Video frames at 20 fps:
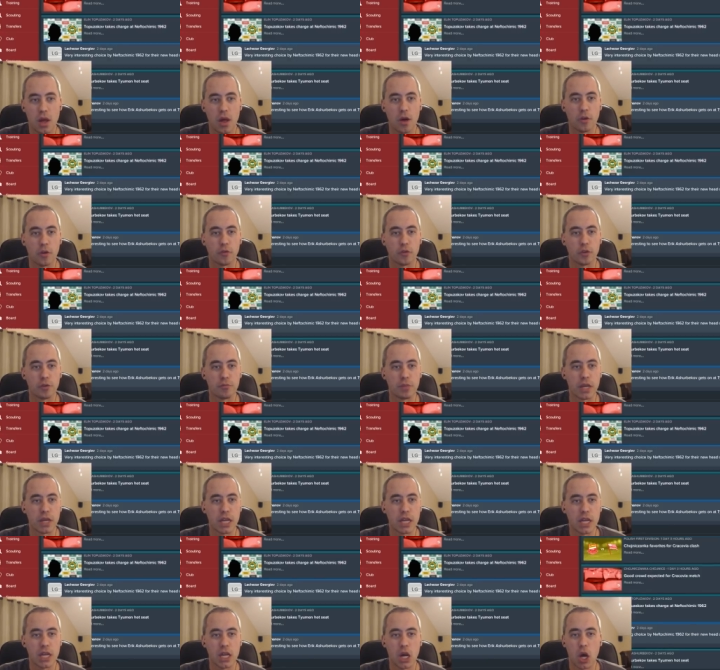would
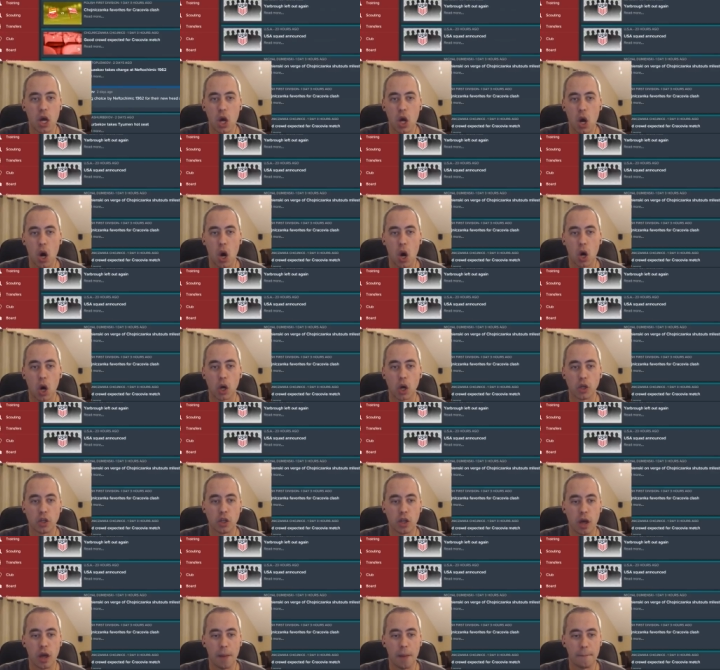be
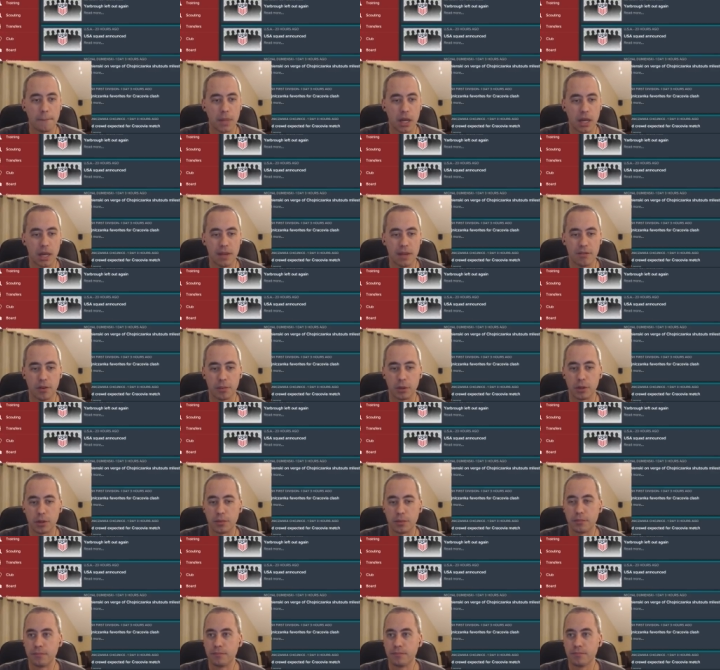
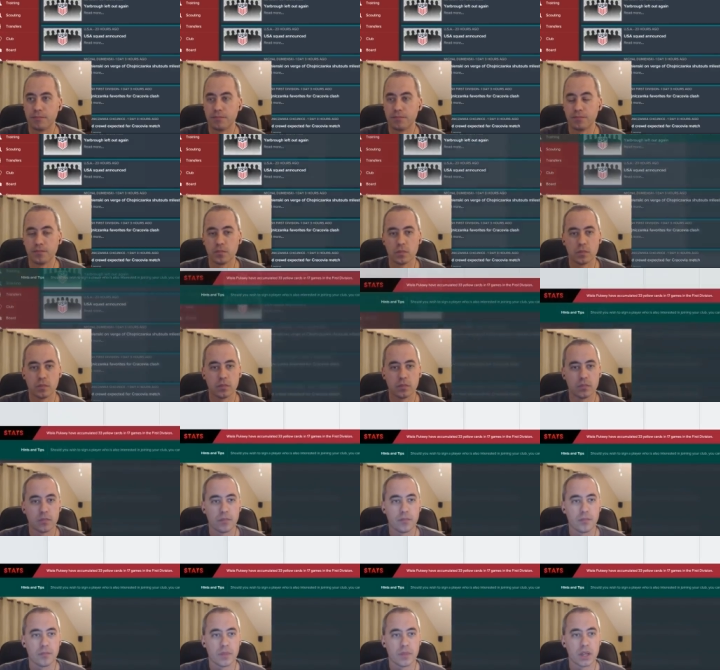unbelievable.
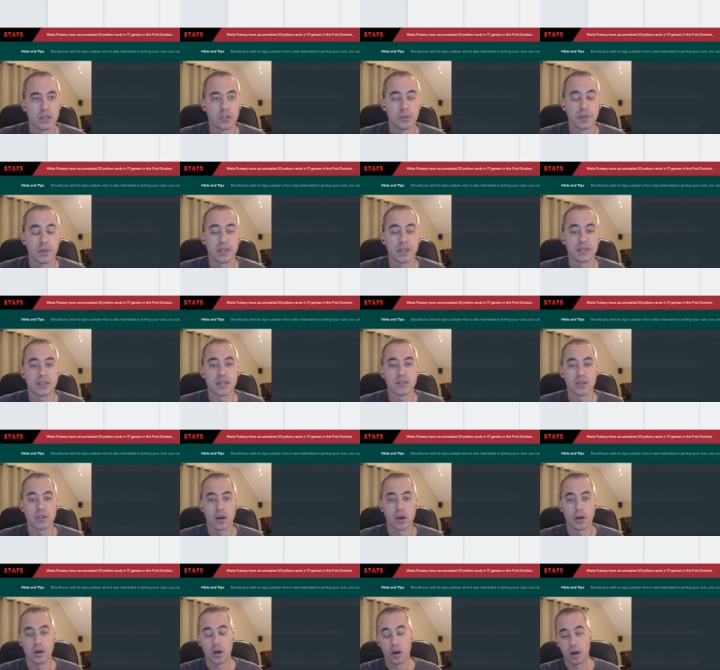Domiensky's
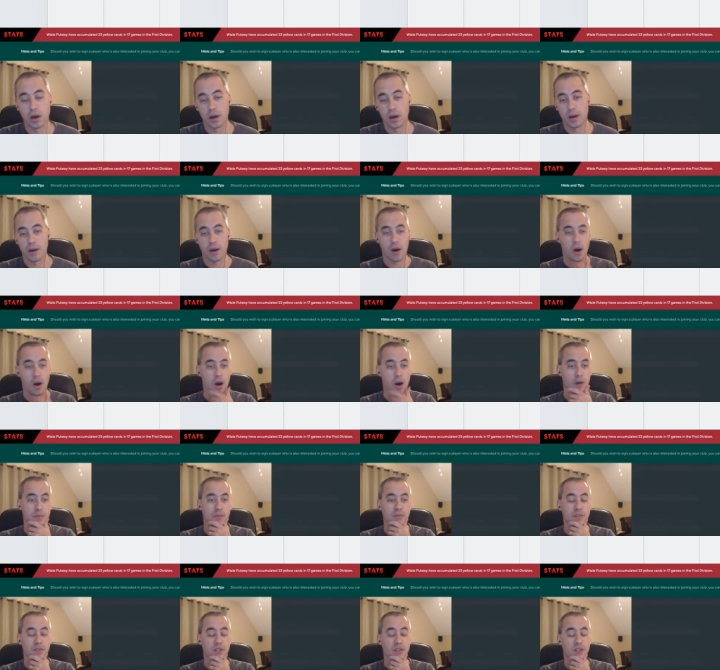on, uh,
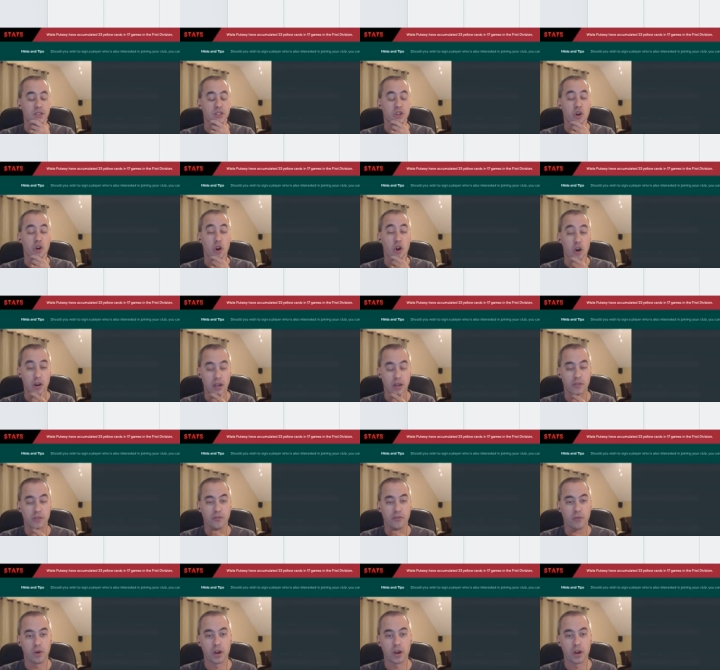on target for a